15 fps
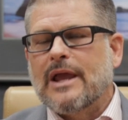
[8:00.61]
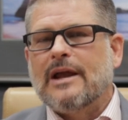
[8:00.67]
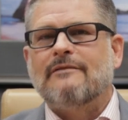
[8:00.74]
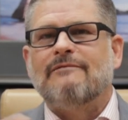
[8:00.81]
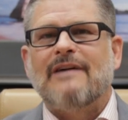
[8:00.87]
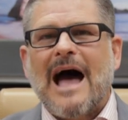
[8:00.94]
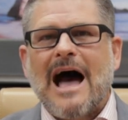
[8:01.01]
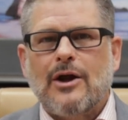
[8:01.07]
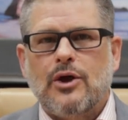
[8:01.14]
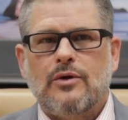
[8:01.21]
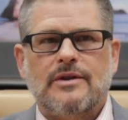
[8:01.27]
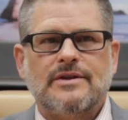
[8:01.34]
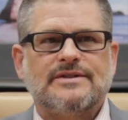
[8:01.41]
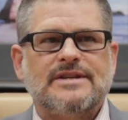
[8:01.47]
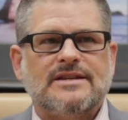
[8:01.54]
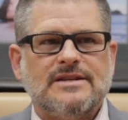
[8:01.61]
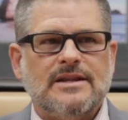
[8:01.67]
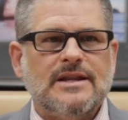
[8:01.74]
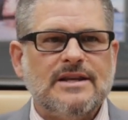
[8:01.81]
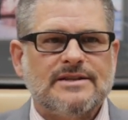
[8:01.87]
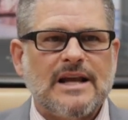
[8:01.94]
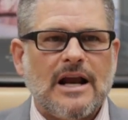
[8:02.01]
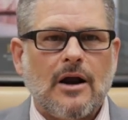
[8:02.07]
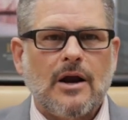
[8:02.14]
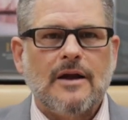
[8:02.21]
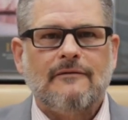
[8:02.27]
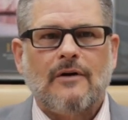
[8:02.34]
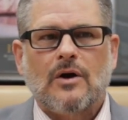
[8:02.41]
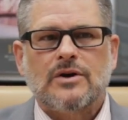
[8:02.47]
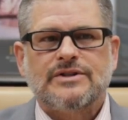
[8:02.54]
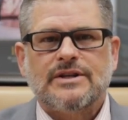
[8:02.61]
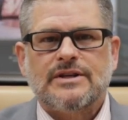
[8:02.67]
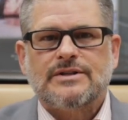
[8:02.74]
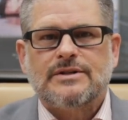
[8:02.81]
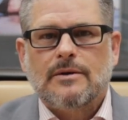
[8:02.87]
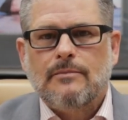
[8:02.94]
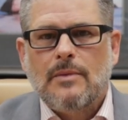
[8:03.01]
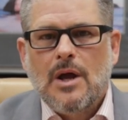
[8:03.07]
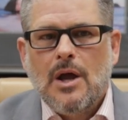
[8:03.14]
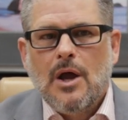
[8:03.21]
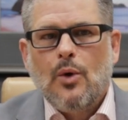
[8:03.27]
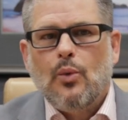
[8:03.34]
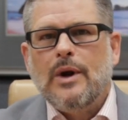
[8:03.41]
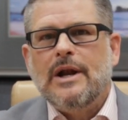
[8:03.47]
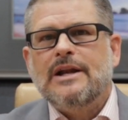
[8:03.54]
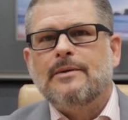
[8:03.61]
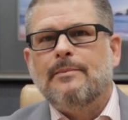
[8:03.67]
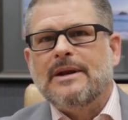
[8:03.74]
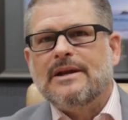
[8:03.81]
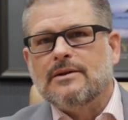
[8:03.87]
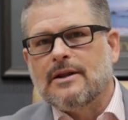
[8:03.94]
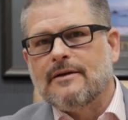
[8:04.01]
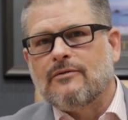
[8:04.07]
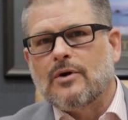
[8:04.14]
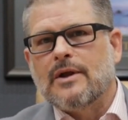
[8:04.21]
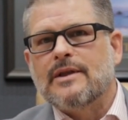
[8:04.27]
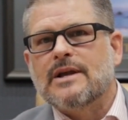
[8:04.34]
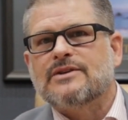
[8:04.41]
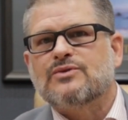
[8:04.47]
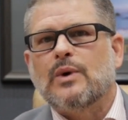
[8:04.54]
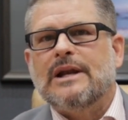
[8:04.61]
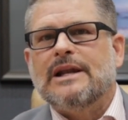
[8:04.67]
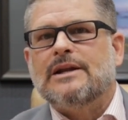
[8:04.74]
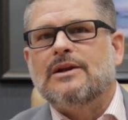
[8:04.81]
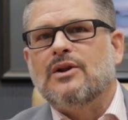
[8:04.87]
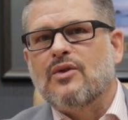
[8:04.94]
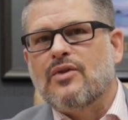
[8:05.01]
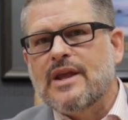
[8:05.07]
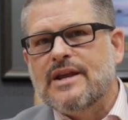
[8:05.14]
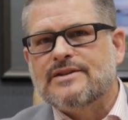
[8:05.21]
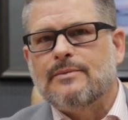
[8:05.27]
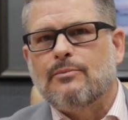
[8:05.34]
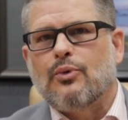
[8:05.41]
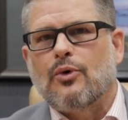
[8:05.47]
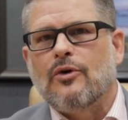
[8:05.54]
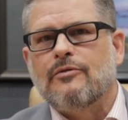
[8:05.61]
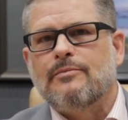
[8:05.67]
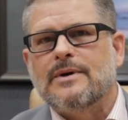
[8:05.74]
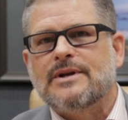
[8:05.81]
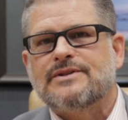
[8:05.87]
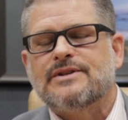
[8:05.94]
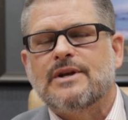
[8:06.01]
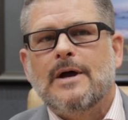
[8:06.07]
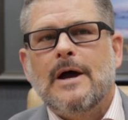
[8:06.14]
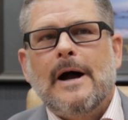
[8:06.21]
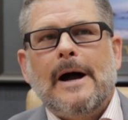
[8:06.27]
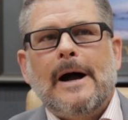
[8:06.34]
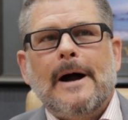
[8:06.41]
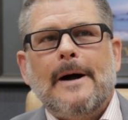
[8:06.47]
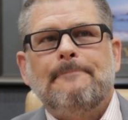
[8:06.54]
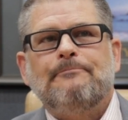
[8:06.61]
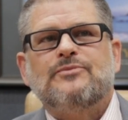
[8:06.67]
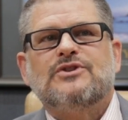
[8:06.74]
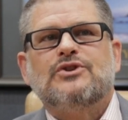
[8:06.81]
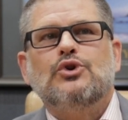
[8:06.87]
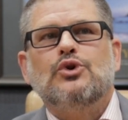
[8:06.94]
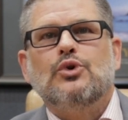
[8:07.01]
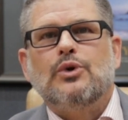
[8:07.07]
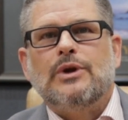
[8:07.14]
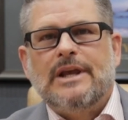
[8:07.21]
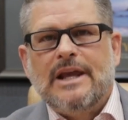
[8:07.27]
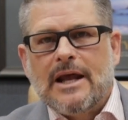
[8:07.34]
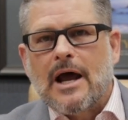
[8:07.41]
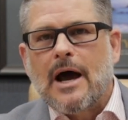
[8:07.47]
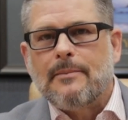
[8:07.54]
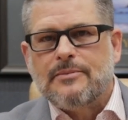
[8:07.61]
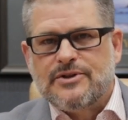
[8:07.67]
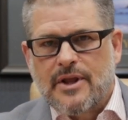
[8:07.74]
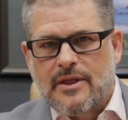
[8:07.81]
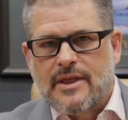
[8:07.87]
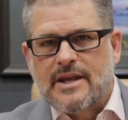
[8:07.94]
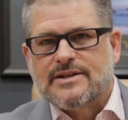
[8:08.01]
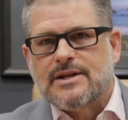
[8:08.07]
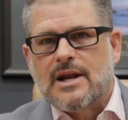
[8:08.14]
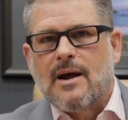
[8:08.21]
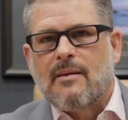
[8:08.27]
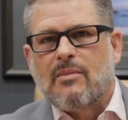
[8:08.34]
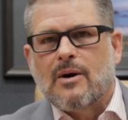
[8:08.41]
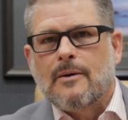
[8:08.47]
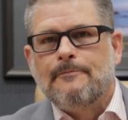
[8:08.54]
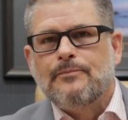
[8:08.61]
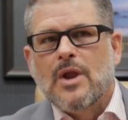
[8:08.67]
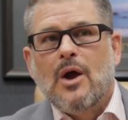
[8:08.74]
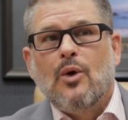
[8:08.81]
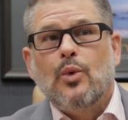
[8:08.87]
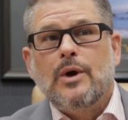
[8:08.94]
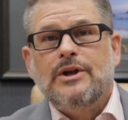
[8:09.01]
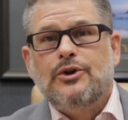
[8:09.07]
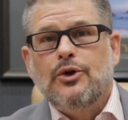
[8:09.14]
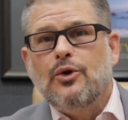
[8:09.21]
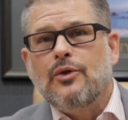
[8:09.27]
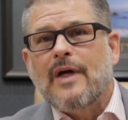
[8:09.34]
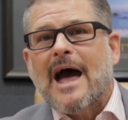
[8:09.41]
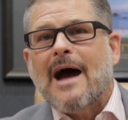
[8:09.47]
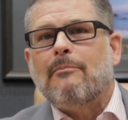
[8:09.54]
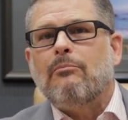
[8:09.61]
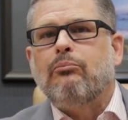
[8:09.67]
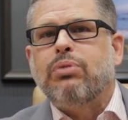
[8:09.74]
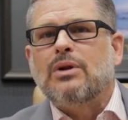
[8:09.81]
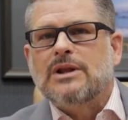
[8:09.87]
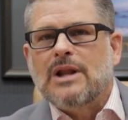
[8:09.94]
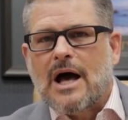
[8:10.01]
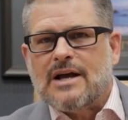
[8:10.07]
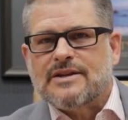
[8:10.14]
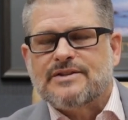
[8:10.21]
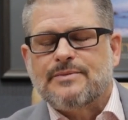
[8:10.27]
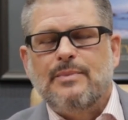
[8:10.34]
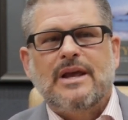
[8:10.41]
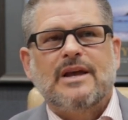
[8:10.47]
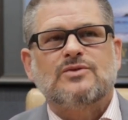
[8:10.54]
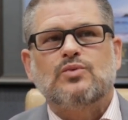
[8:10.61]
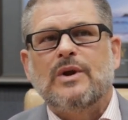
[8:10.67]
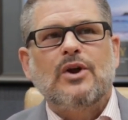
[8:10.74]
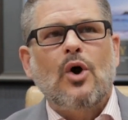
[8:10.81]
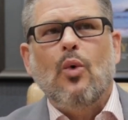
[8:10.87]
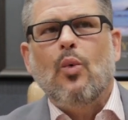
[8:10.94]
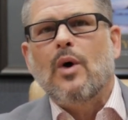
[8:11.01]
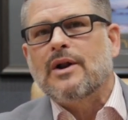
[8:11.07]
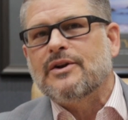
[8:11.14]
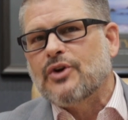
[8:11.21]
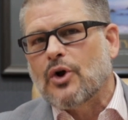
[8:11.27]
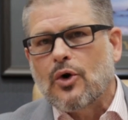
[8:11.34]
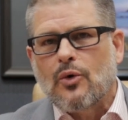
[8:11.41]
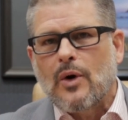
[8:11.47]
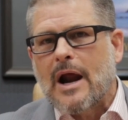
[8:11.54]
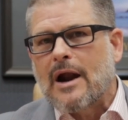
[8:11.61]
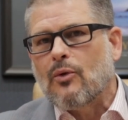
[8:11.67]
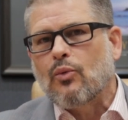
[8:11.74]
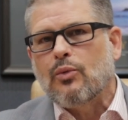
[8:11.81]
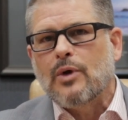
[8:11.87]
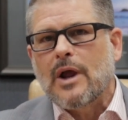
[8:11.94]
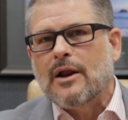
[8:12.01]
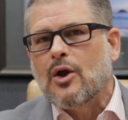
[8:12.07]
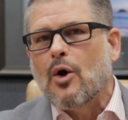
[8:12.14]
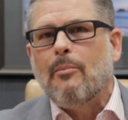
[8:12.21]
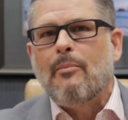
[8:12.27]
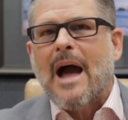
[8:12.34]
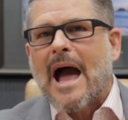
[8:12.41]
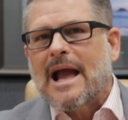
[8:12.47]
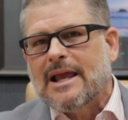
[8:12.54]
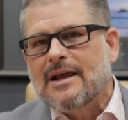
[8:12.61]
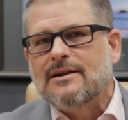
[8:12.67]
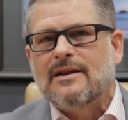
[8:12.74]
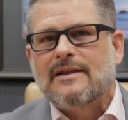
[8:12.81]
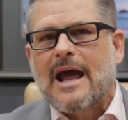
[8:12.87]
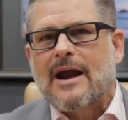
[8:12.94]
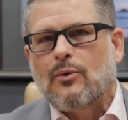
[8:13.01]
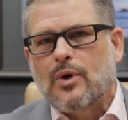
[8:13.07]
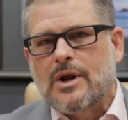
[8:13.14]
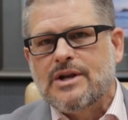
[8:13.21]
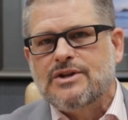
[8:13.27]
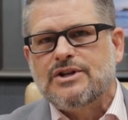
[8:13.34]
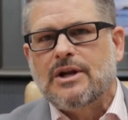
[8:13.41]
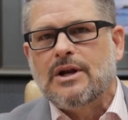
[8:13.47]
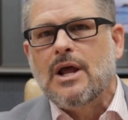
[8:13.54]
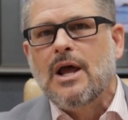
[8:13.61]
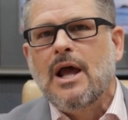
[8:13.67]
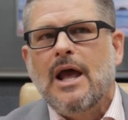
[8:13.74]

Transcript: get a value that says in this area of our system, we need to be delivering this, we need to do these improvements to get up to this number. We do that plus, because we don't want to turn around and go back into that region